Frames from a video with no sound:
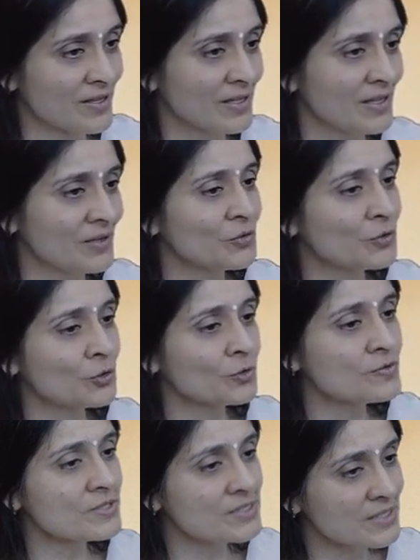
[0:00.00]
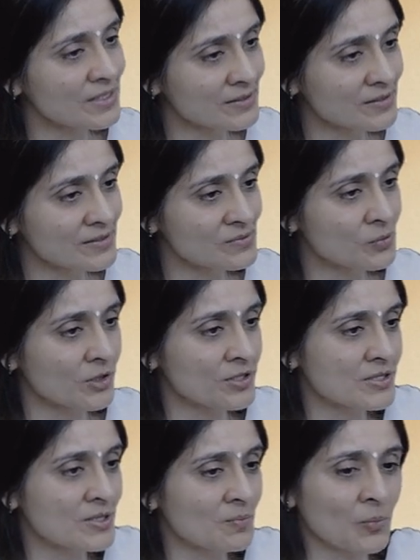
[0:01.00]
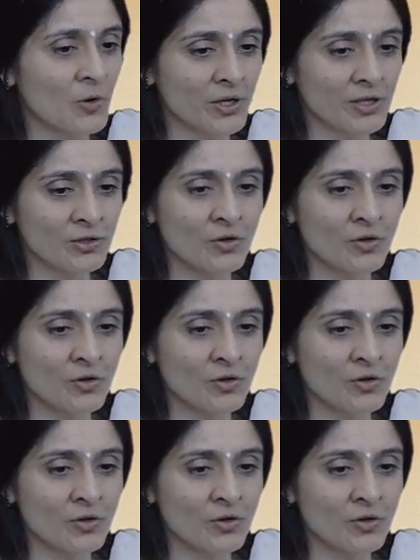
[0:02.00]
If you don't see this, what is the point